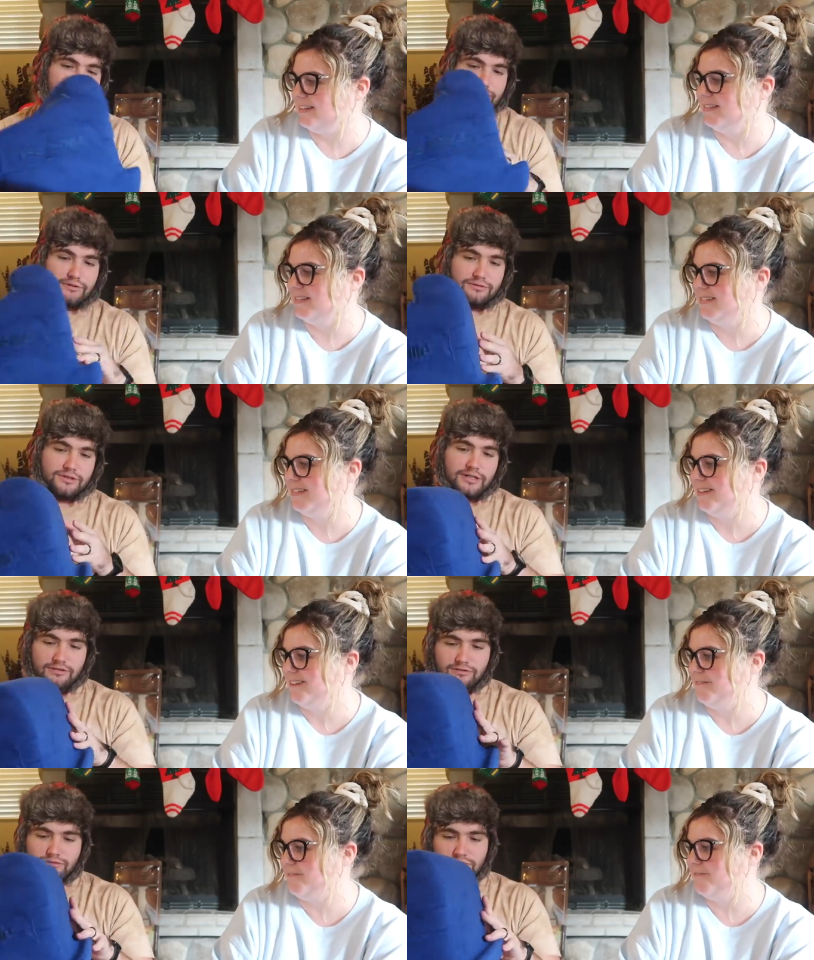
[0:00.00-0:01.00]
Speaker 1: how
Speaker 2: you
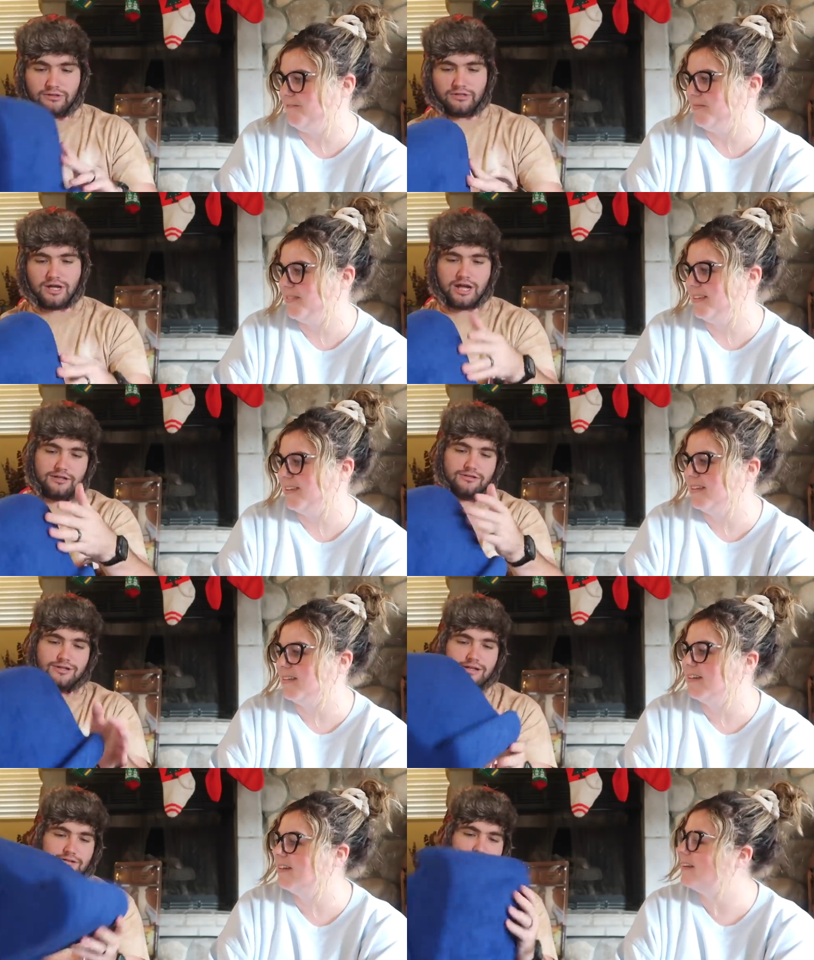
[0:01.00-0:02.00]
rotate. So, you know, kinda
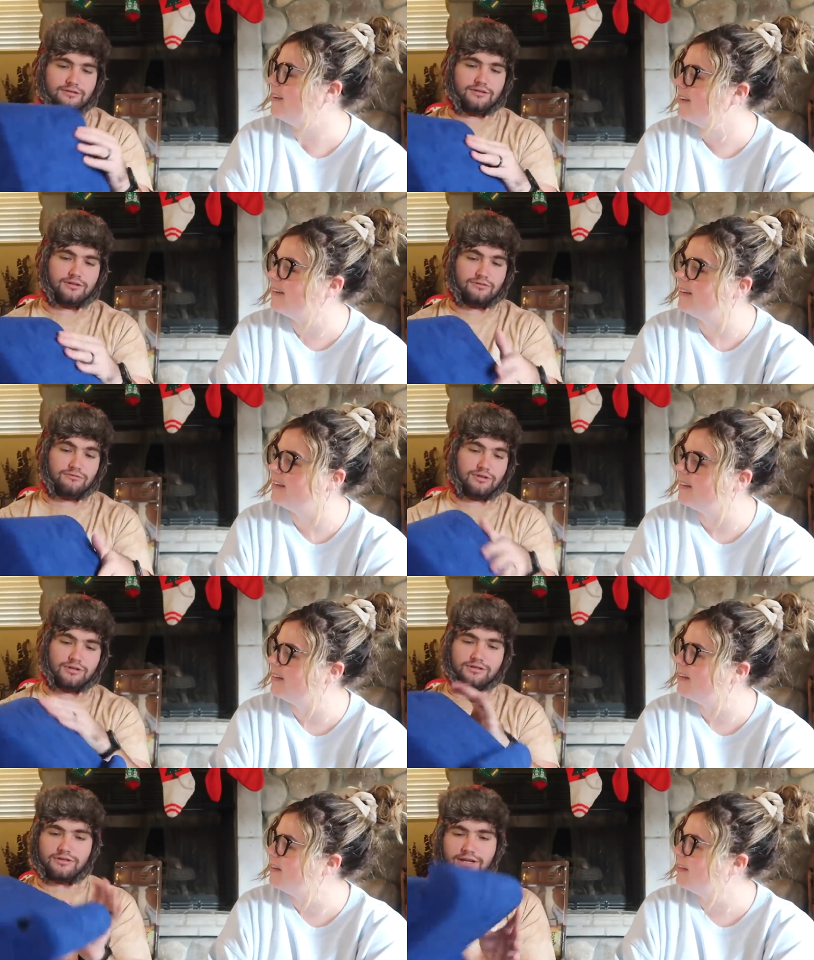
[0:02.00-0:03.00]
slant,
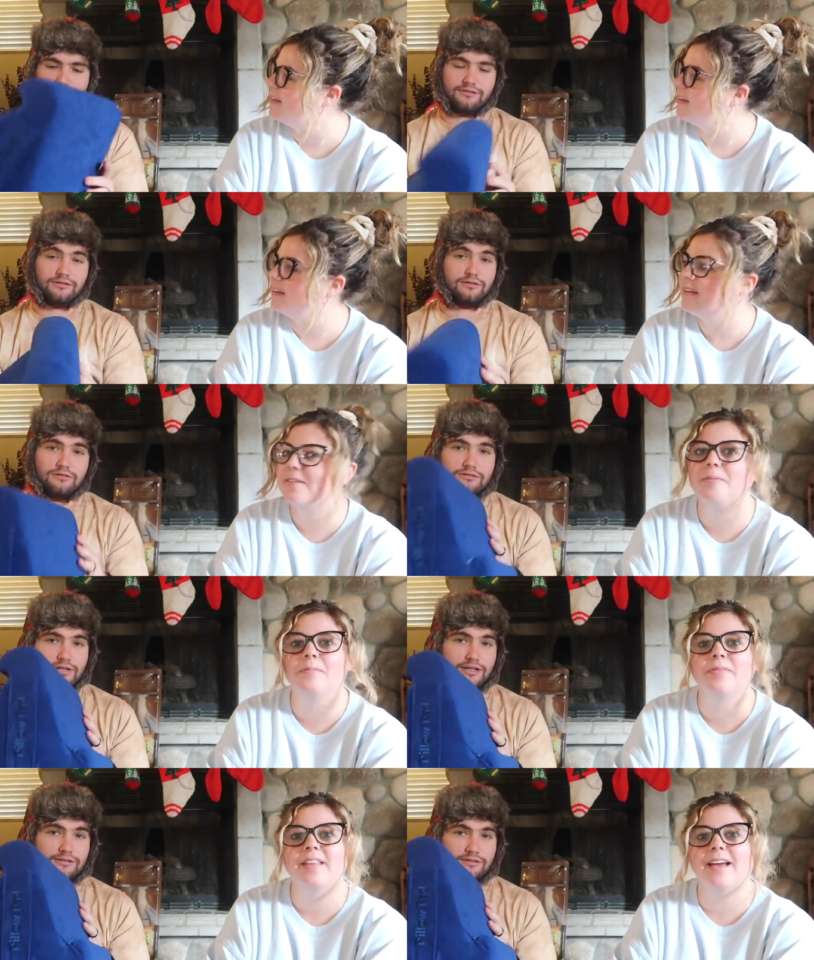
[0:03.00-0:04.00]
really slant, no
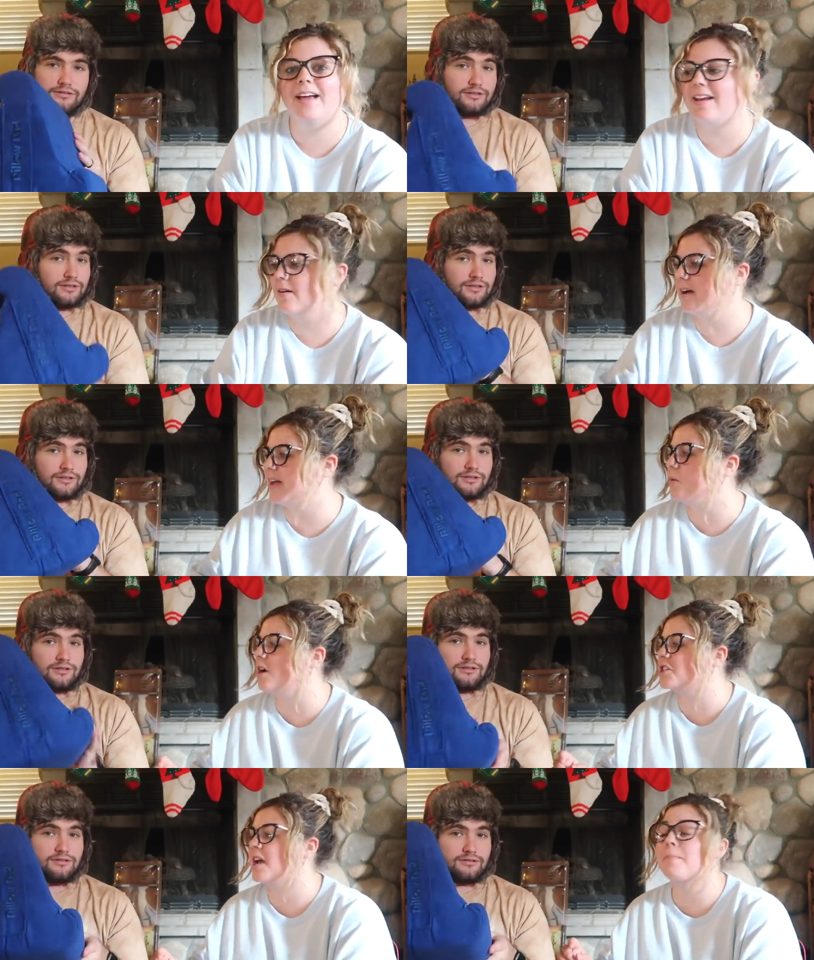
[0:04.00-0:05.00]
slant.
Speaker 1: And now I can
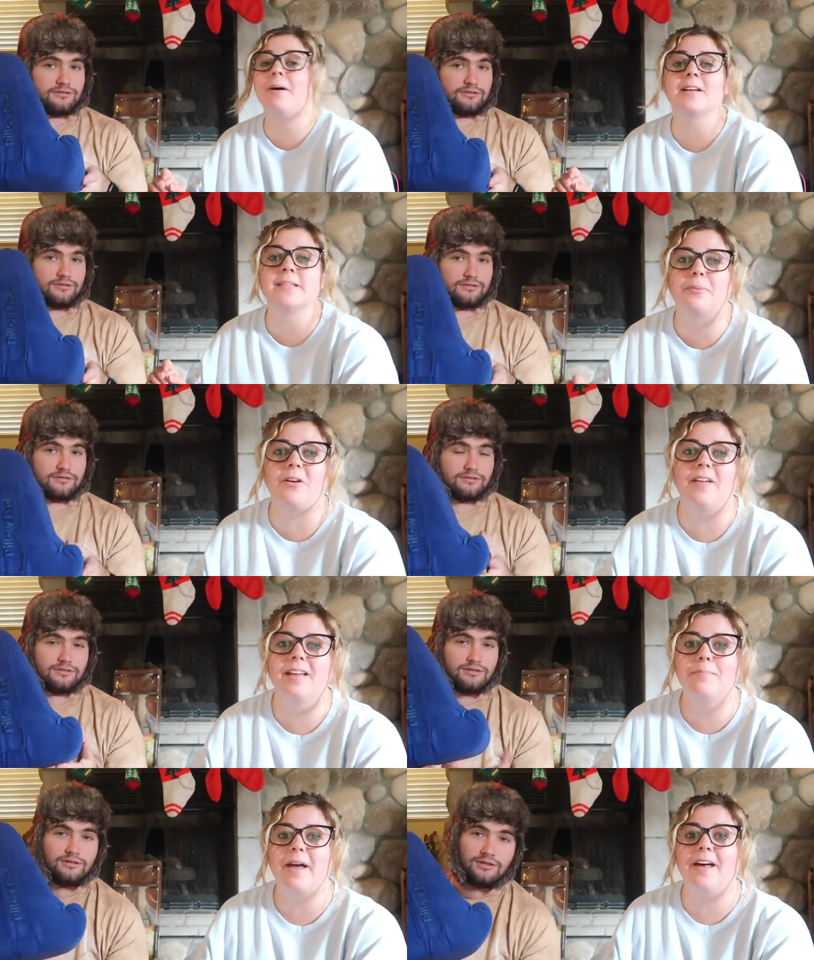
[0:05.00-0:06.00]
watch Kim Possible
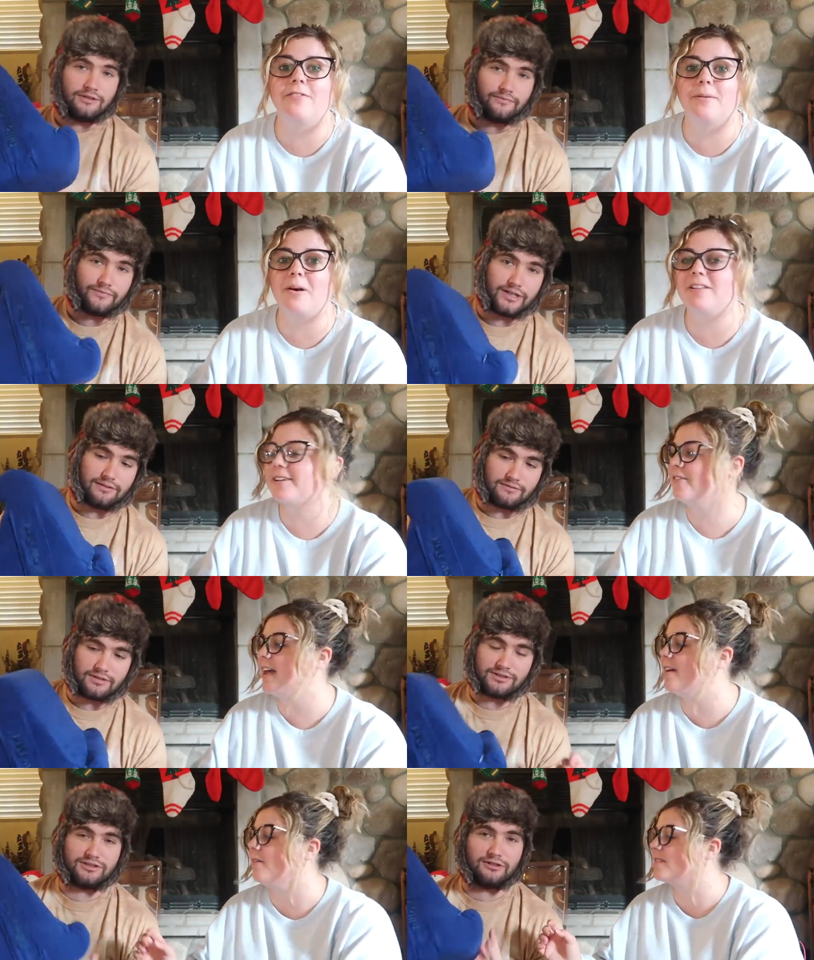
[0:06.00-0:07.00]
in bed from all yeah,
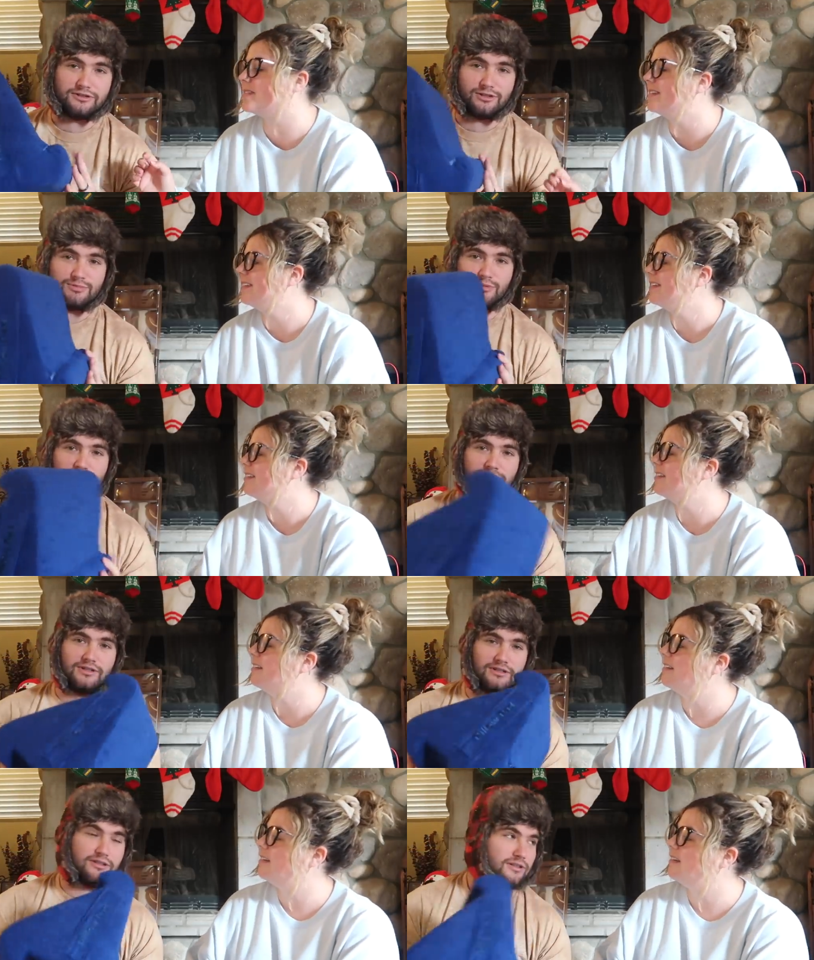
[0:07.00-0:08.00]
different angles. Sierra
Speaker 2: sleeps with
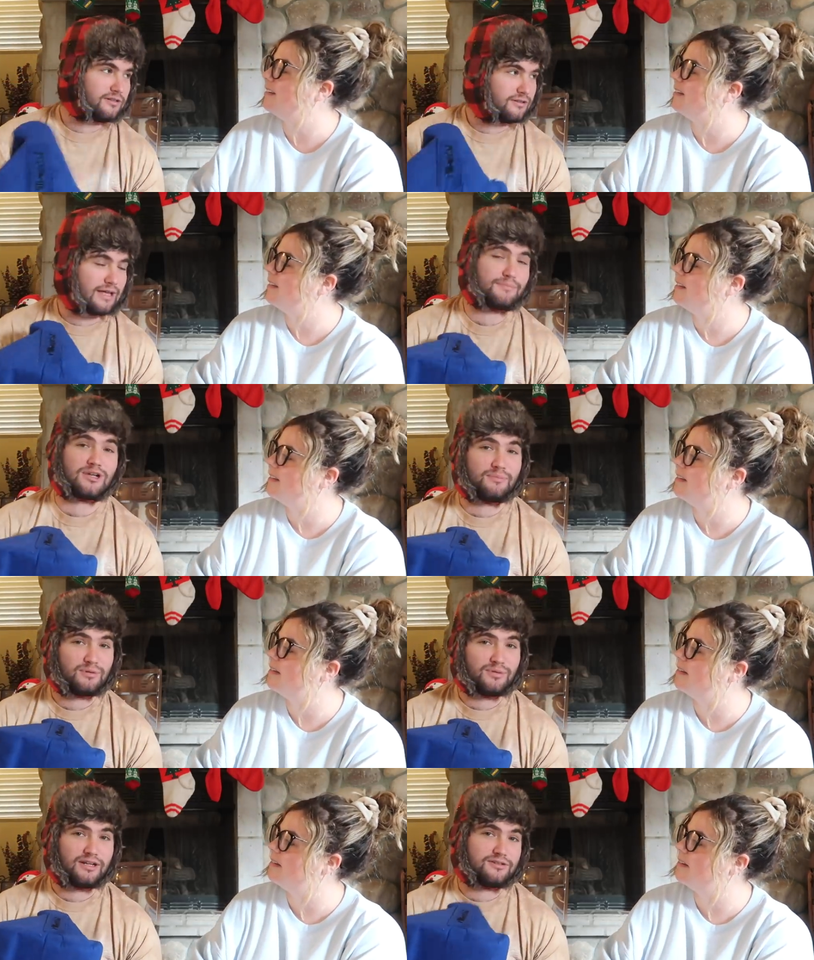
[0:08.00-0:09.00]
the laptop
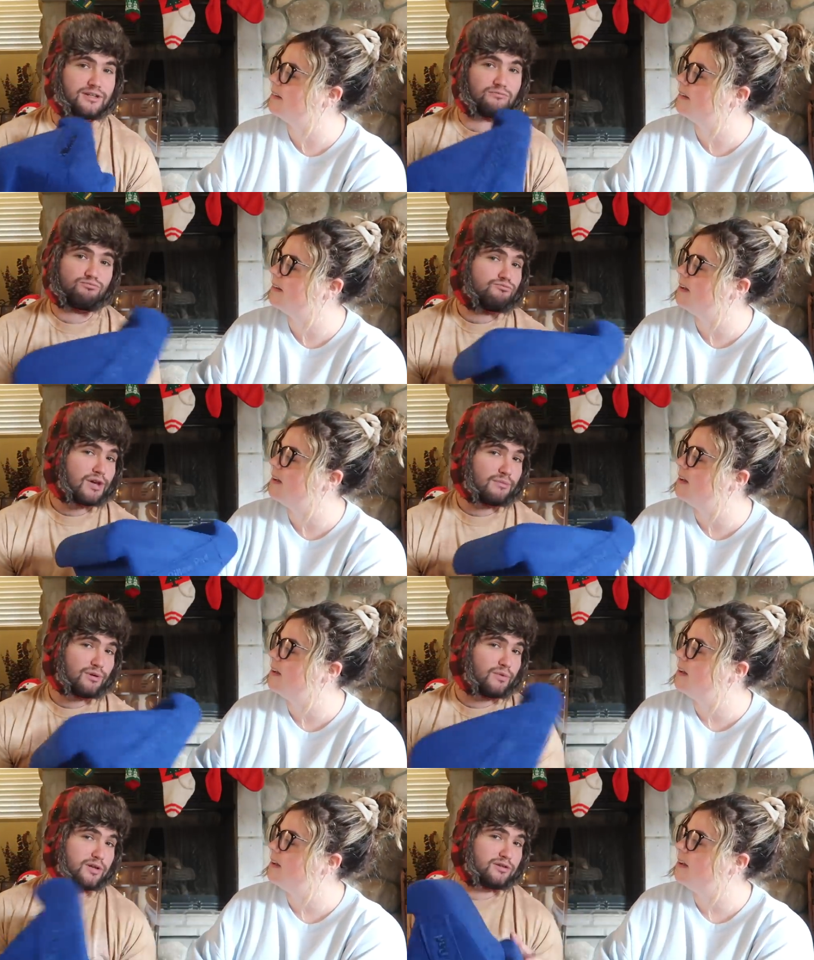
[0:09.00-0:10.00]
in bed and it's like maybe we